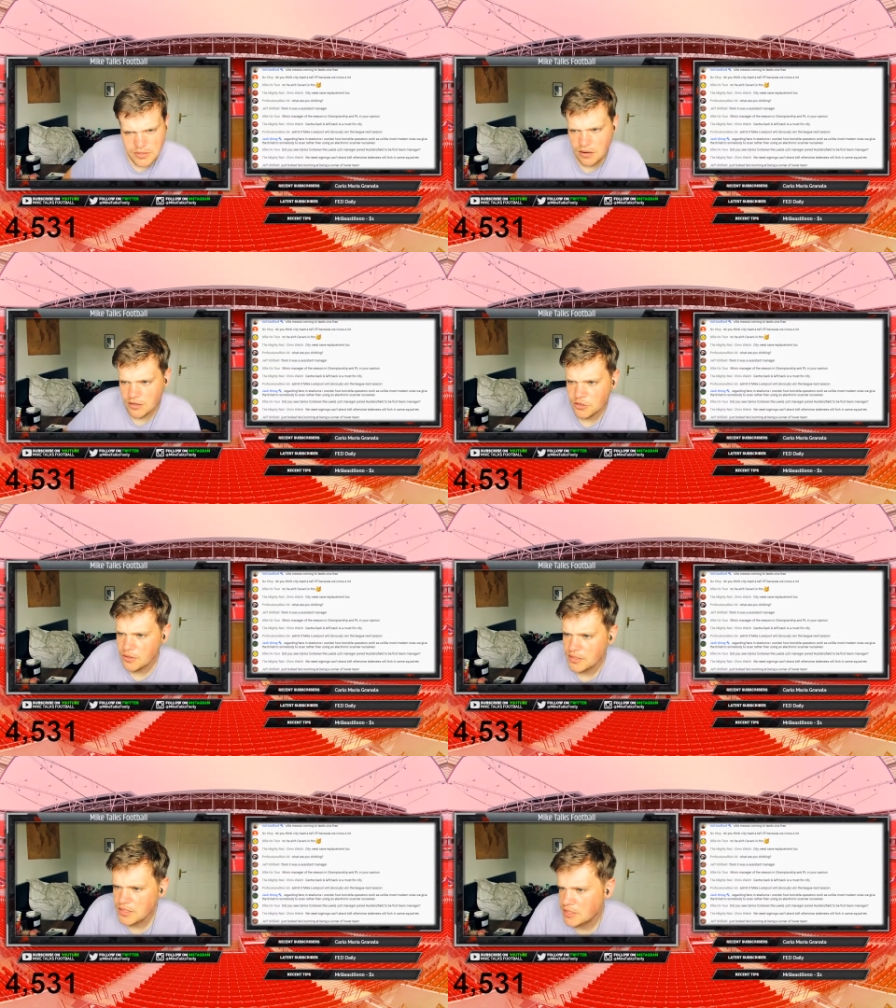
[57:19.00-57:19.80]
like a good
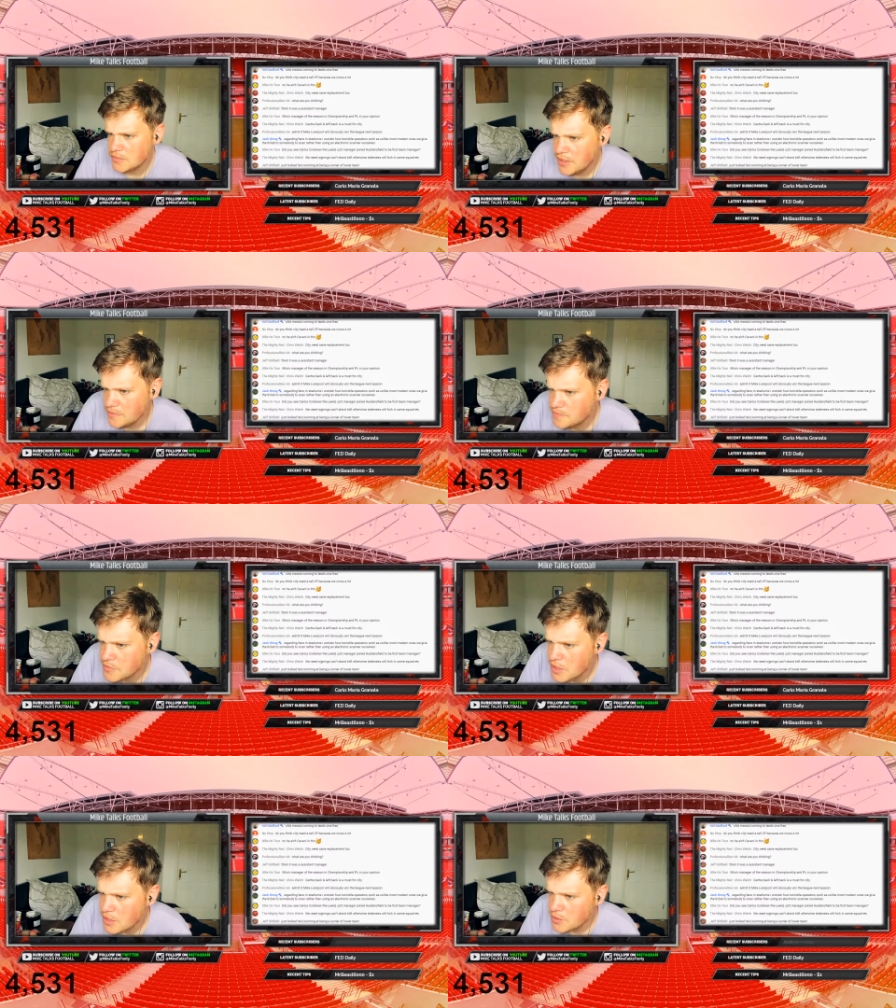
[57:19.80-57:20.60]
idea to me.
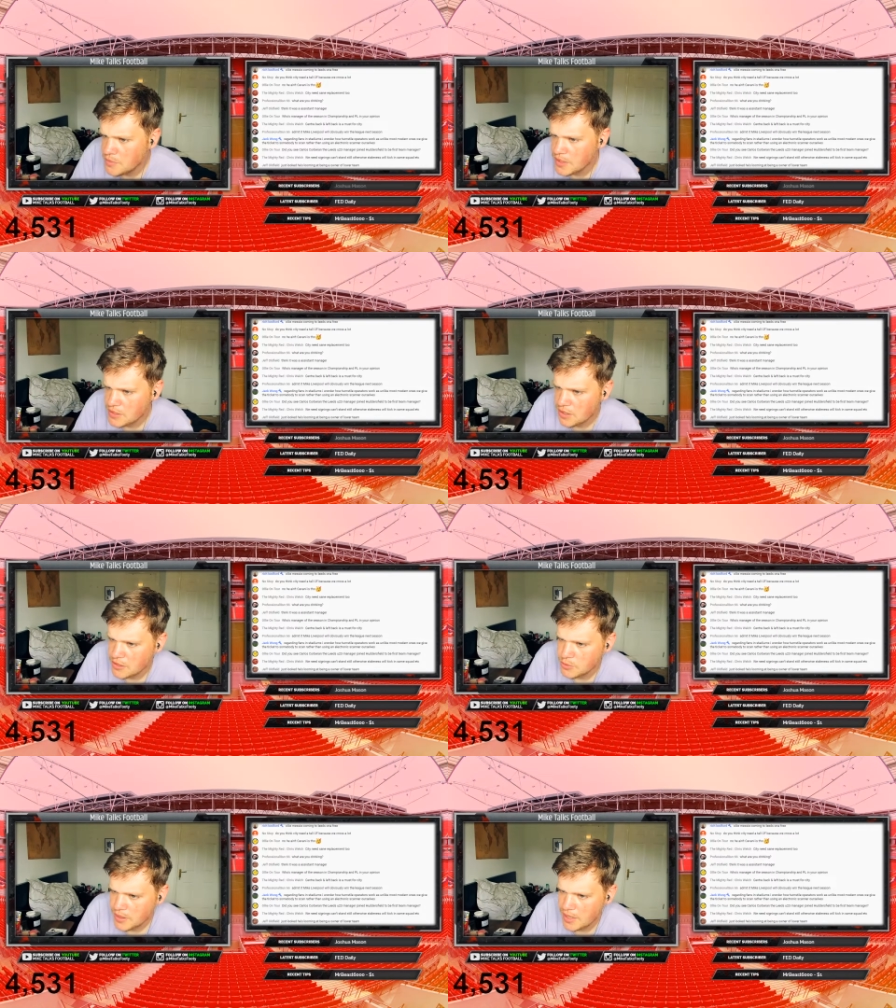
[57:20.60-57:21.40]
Many
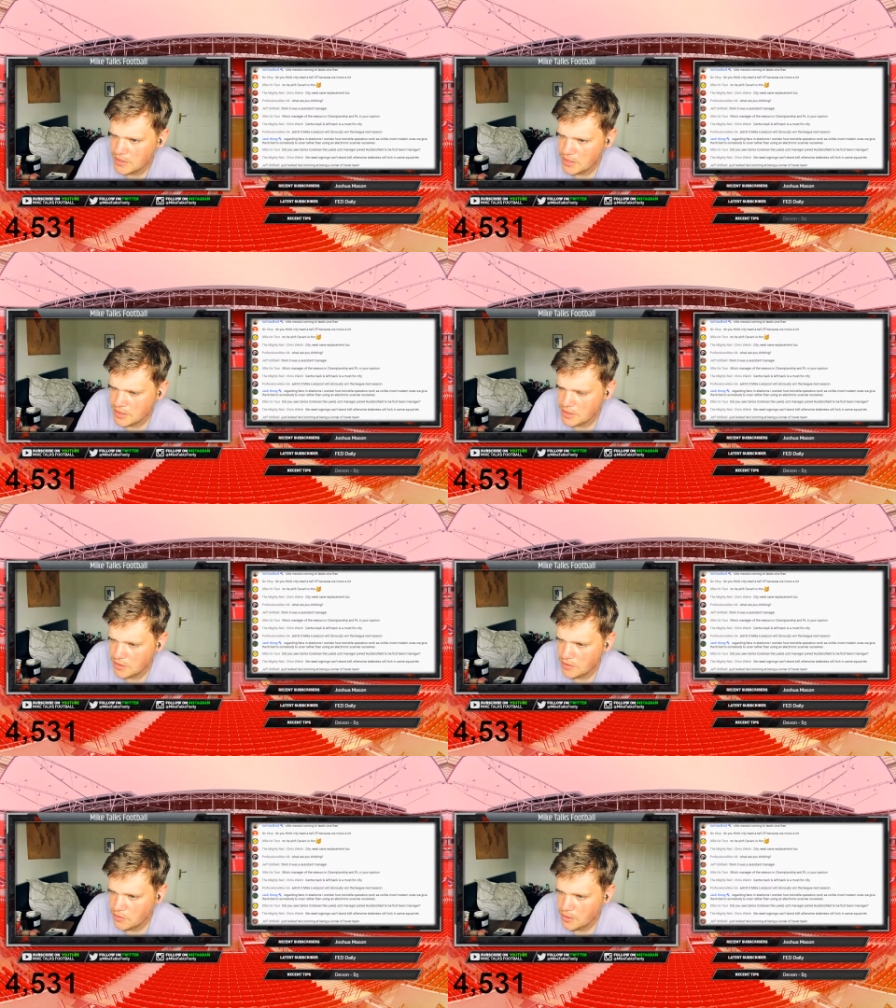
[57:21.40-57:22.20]
times we can't stand still,
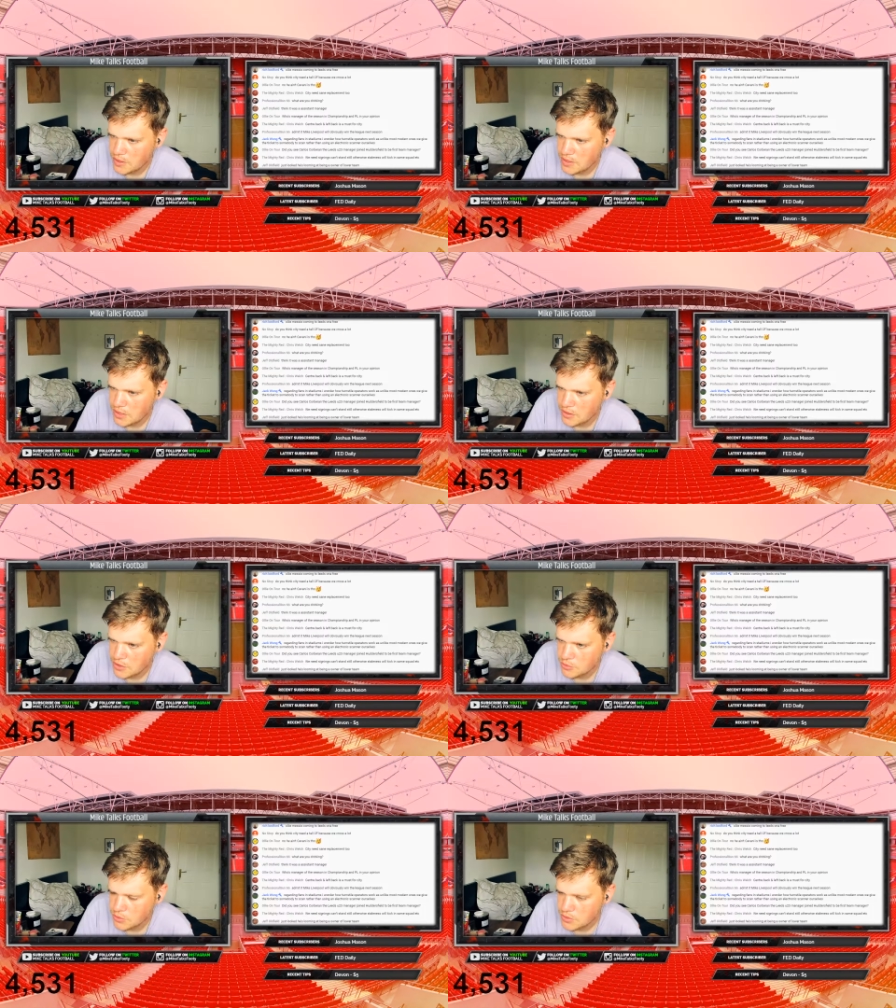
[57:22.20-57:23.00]
otherwise
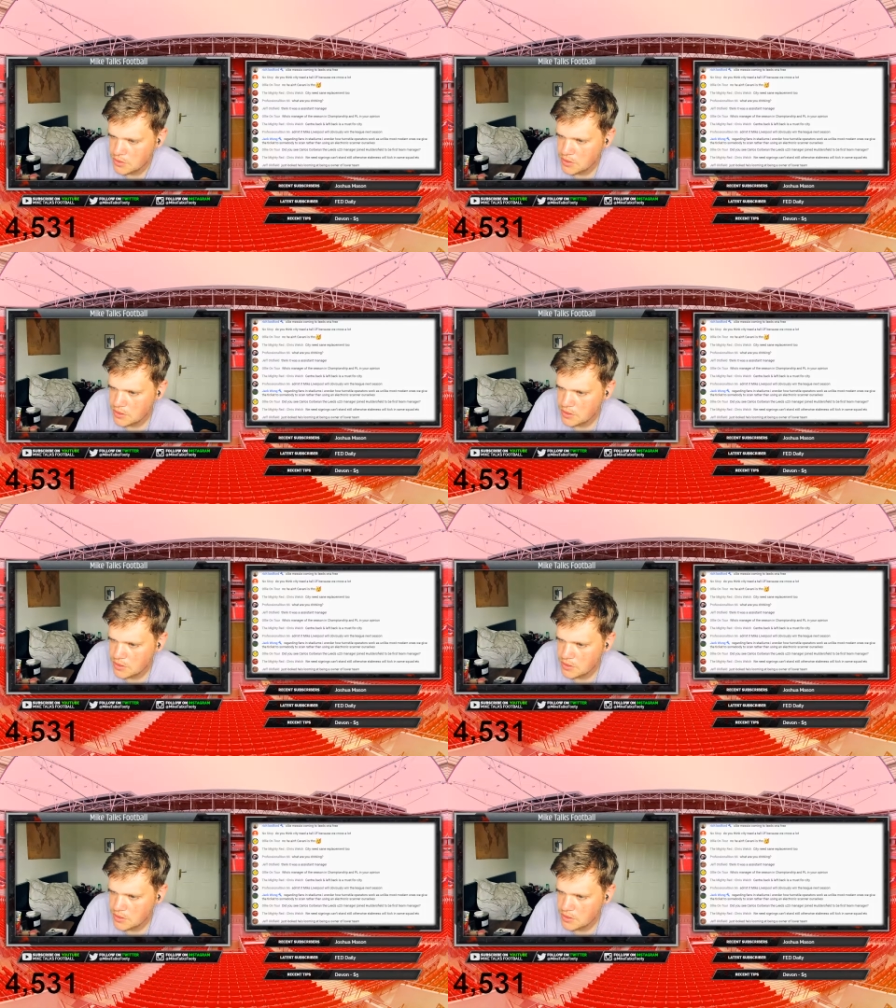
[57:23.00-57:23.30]
staleness will